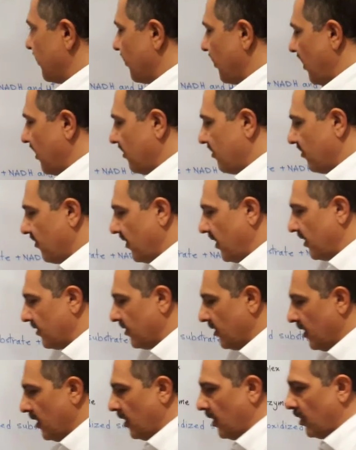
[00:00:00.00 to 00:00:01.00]

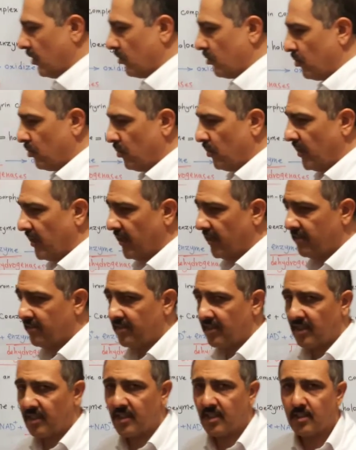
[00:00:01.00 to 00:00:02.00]
transferred to a
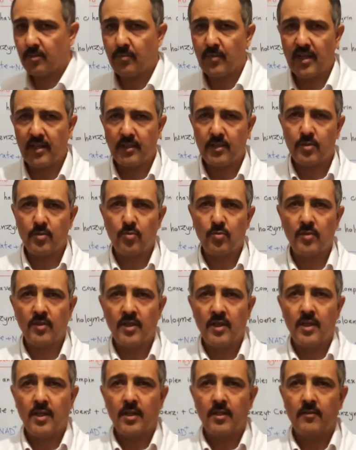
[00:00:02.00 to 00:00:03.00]
second molecule
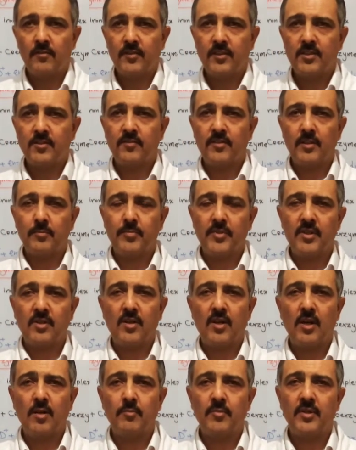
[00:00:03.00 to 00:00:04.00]
which will
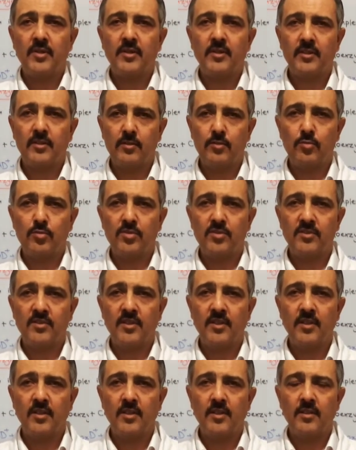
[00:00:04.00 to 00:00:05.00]
become reduced,
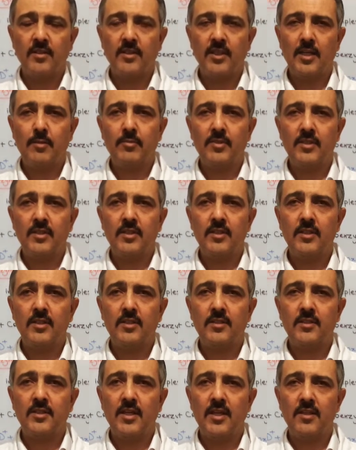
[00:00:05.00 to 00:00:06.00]
namely
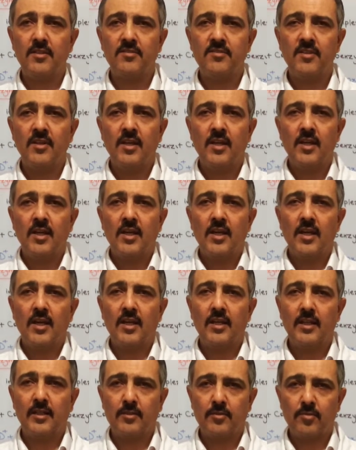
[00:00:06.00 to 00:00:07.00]
it gains
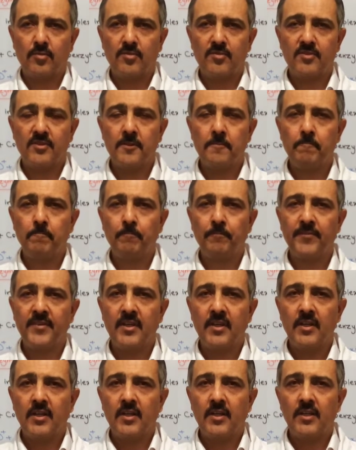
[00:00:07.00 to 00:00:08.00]
electrons.
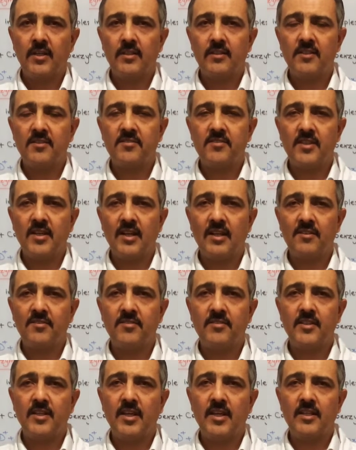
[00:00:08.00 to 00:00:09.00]
In the cells,
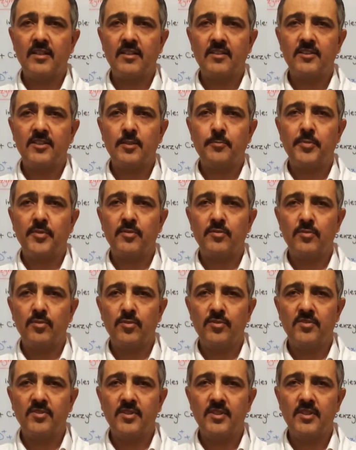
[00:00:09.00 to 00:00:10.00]
the energy
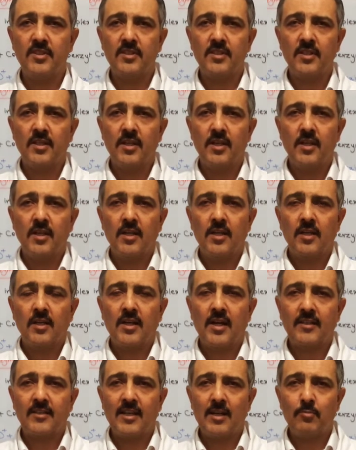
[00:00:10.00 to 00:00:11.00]
producing
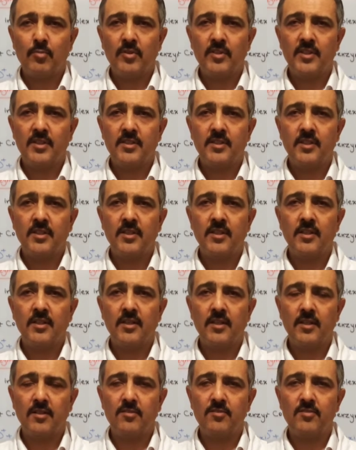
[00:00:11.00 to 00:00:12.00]
catabolic
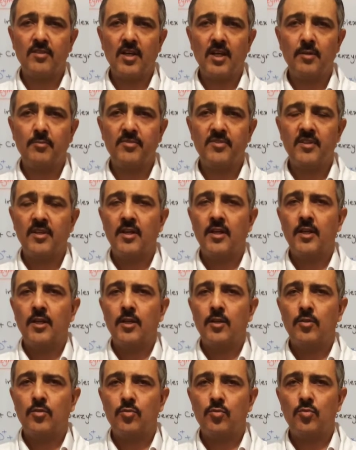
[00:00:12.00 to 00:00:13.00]
enzymes
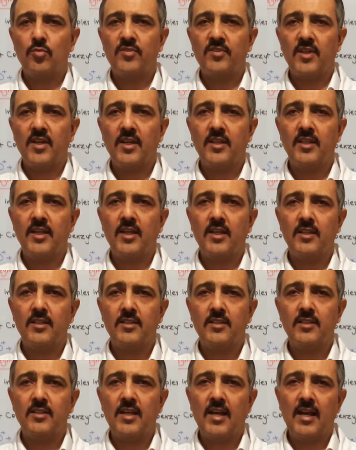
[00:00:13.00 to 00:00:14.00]
use
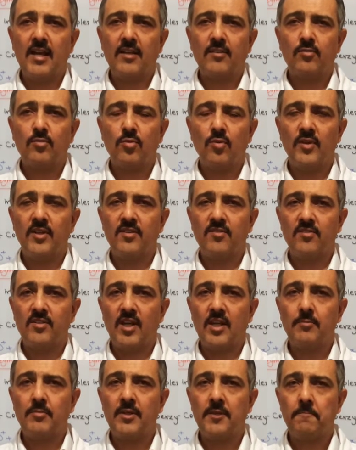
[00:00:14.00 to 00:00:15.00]
NAD as
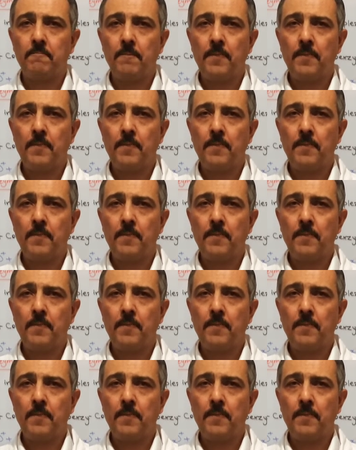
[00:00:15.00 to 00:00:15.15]
coenzyme.